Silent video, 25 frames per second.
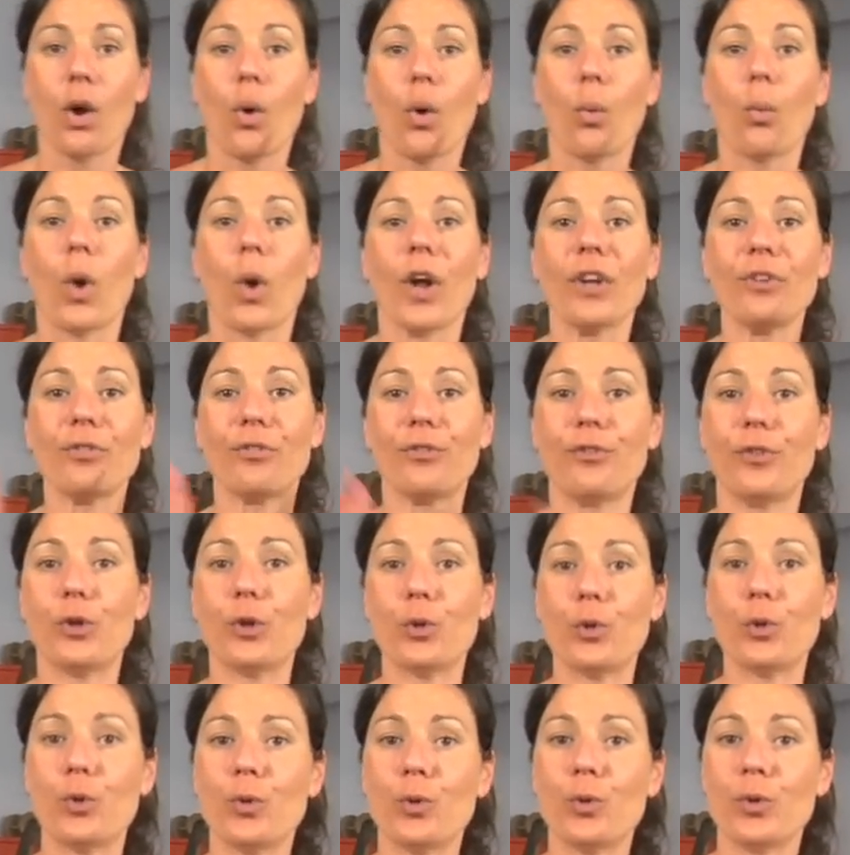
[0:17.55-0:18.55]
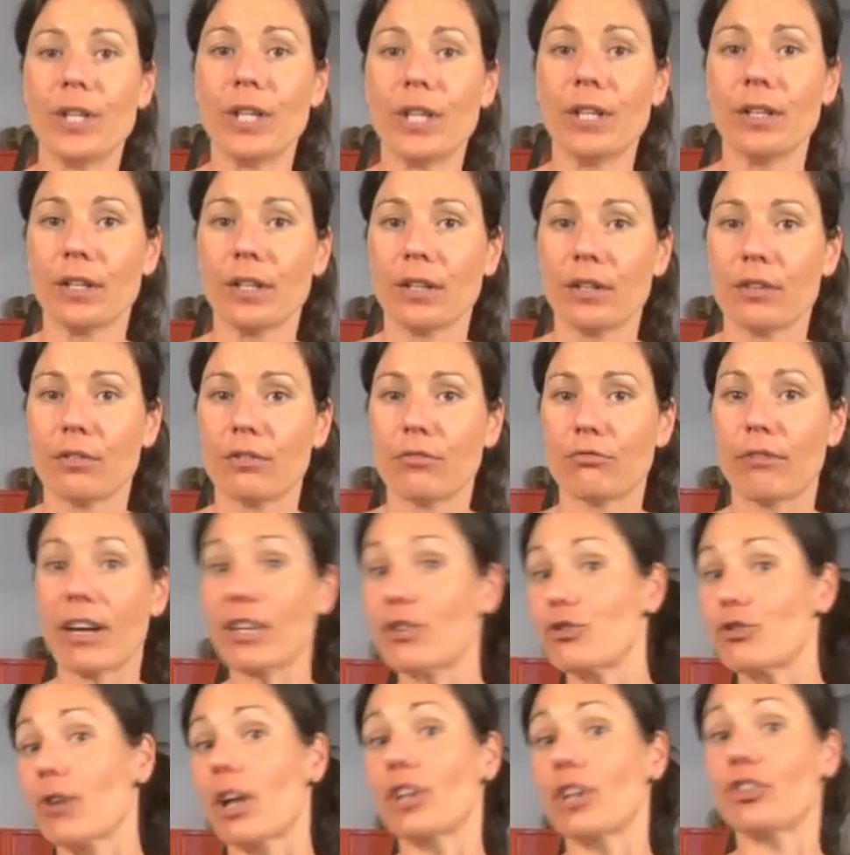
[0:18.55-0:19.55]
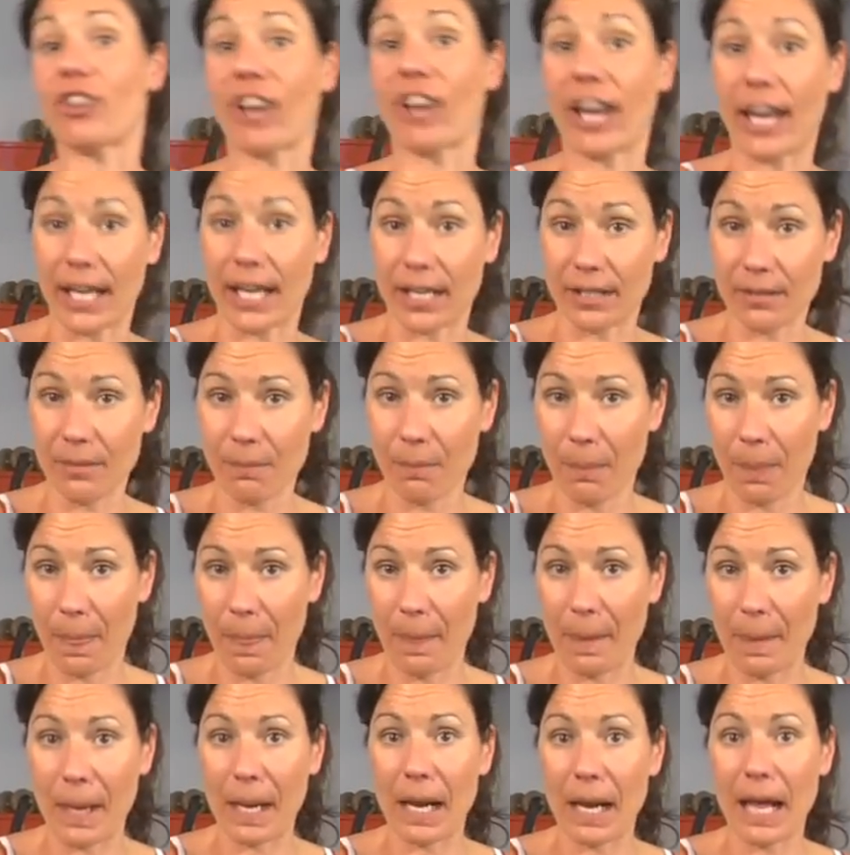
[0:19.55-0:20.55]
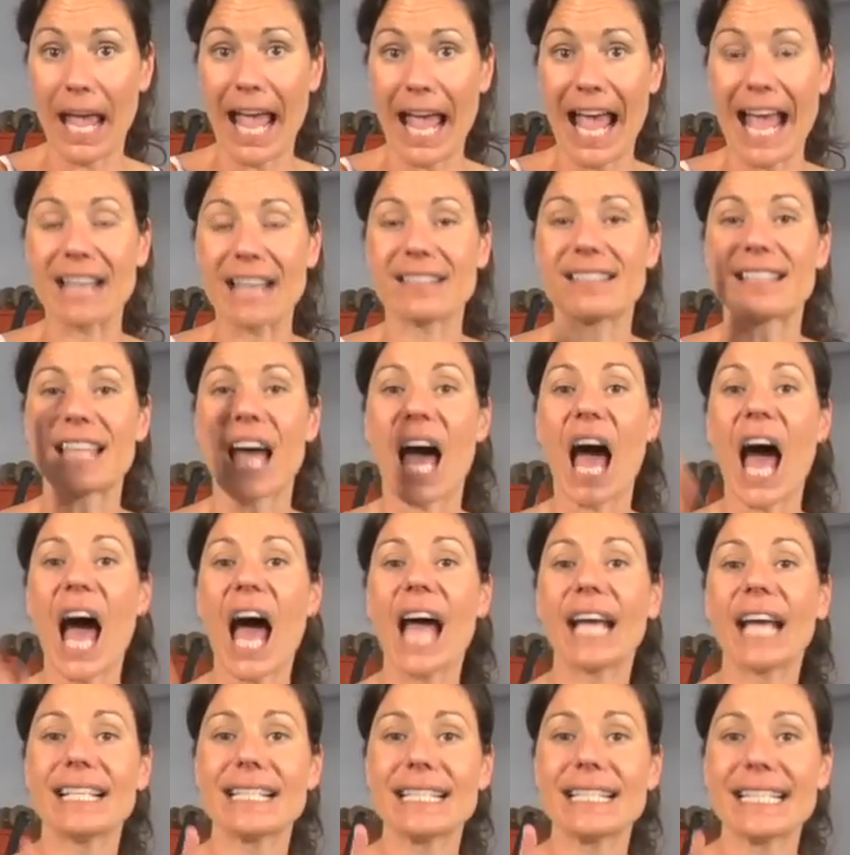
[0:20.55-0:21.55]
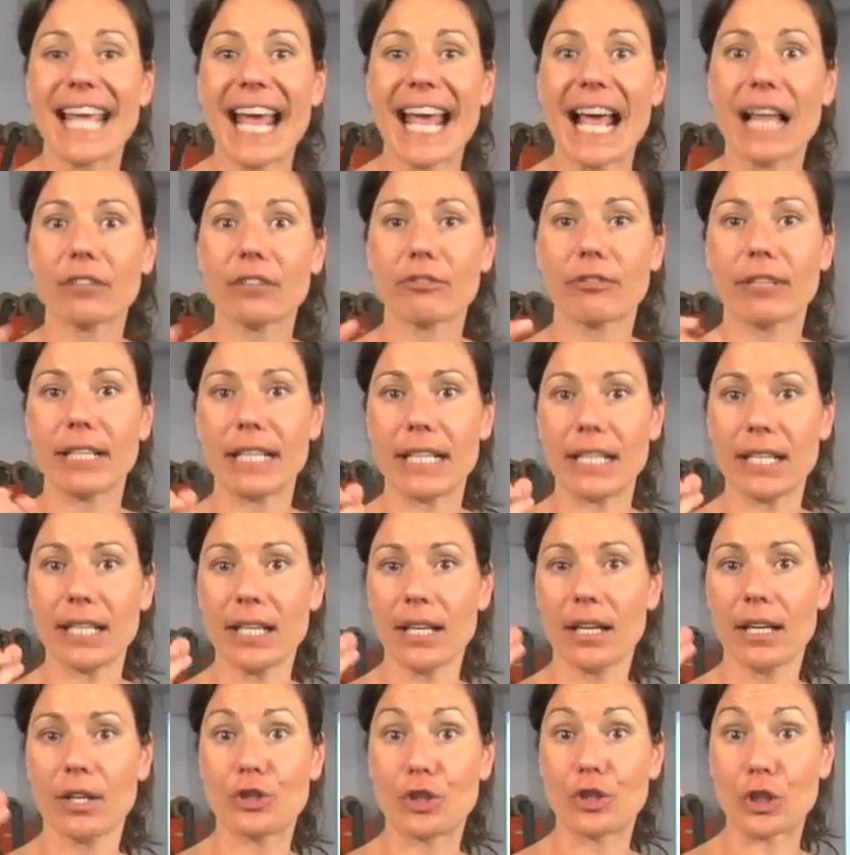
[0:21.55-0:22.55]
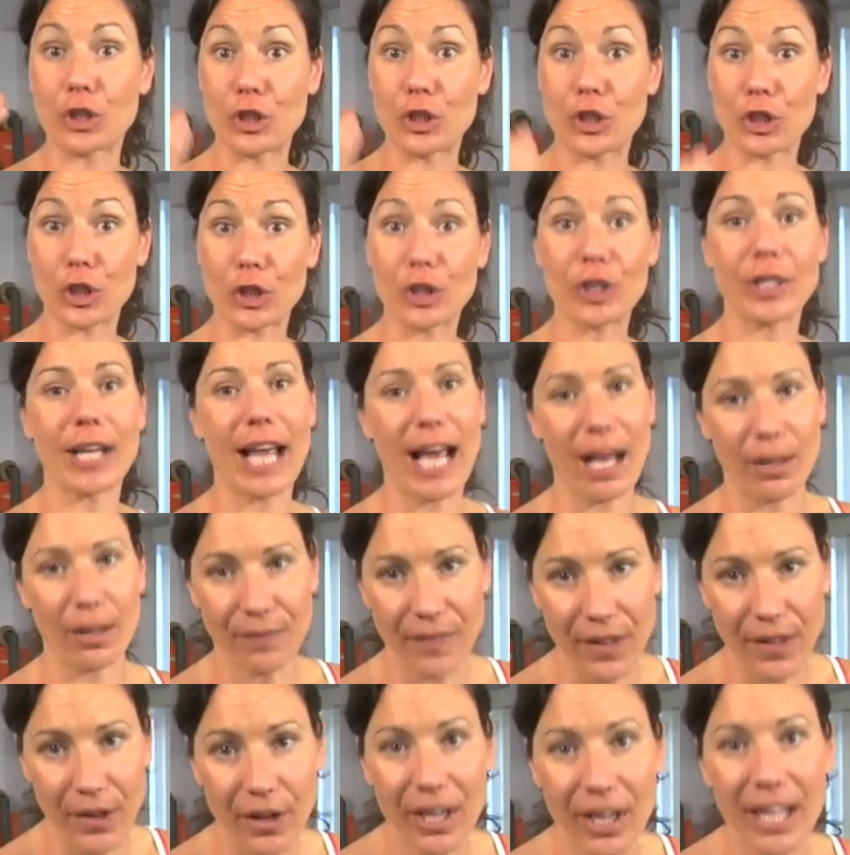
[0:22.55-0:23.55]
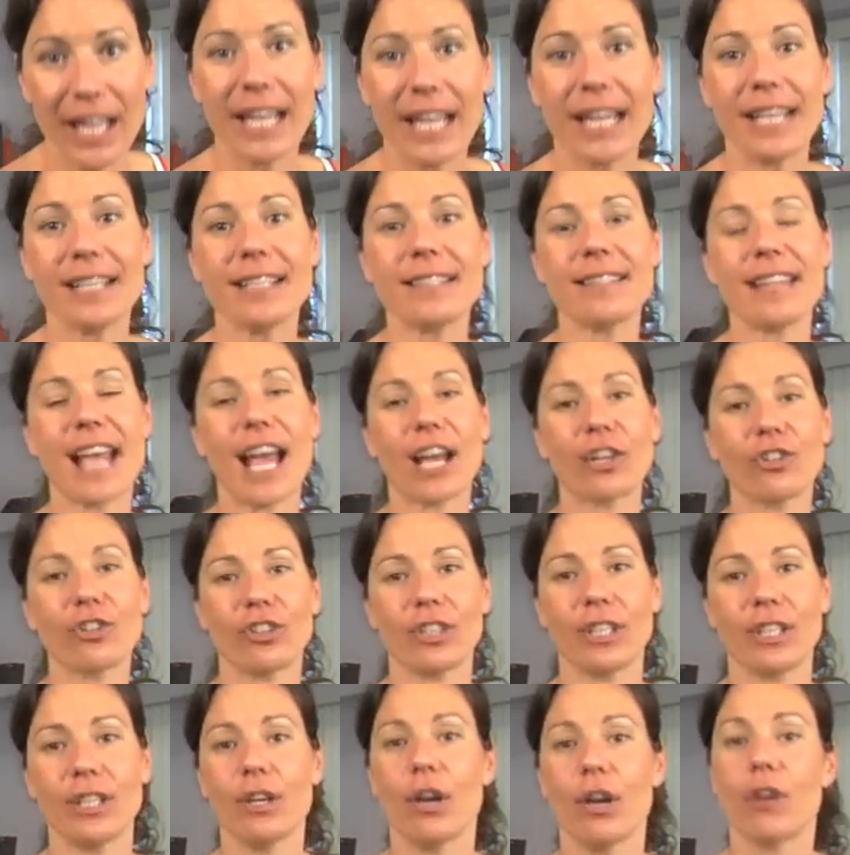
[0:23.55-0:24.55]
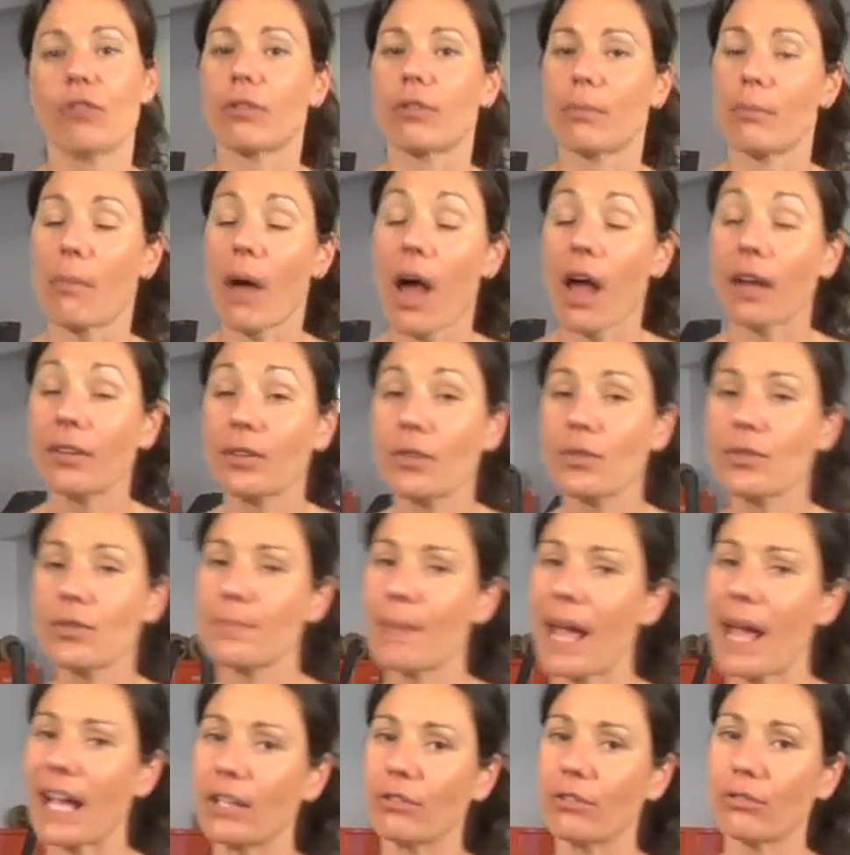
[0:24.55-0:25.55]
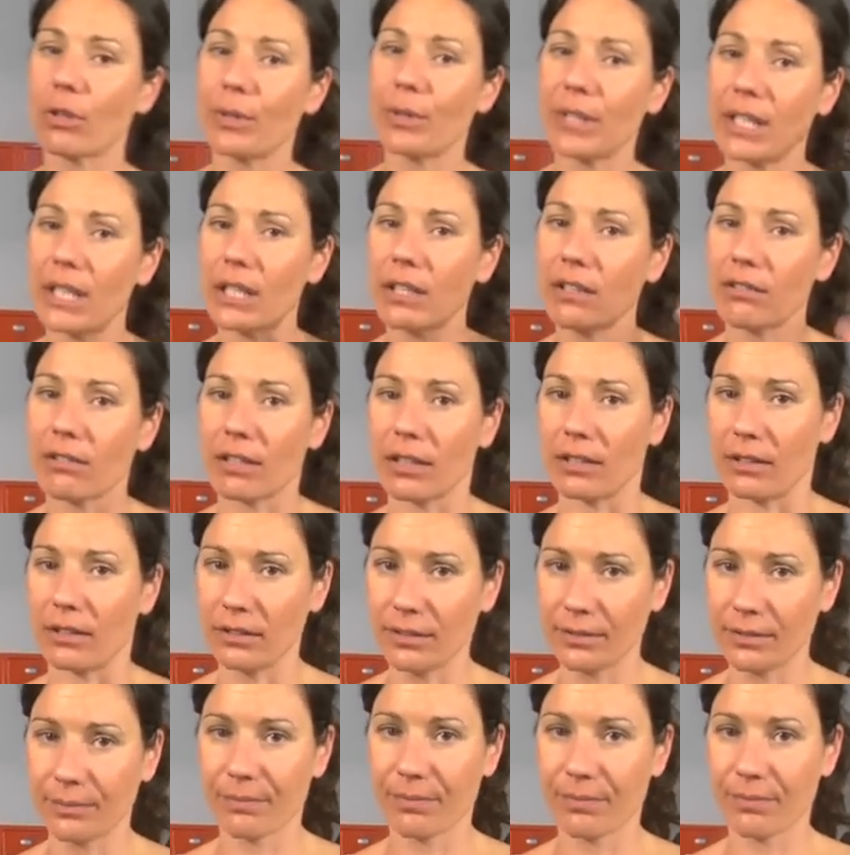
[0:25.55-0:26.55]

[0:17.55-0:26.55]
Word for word: what food restaurant chain has the highest calorie dessert out there? It is actually Romano's Macaroni and Grill.